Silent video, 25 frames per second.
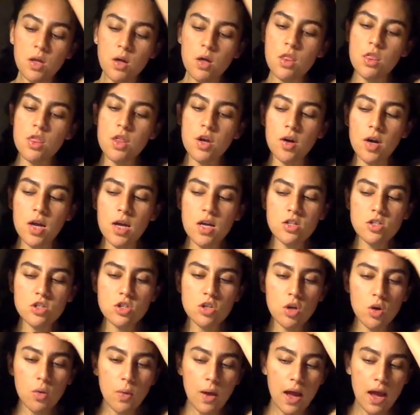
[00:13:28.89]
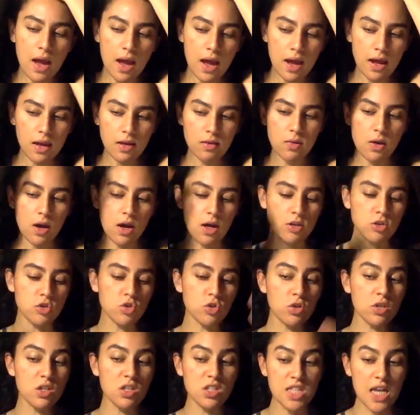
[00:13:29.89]
there is though a
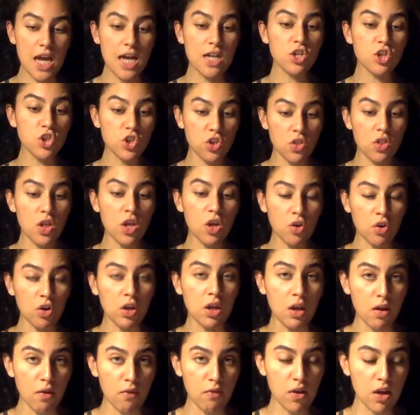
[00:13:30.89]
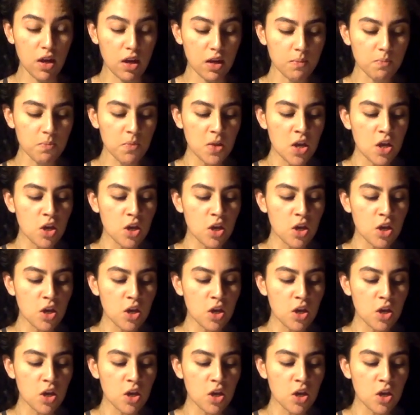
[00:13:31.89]
certain attention that you're giving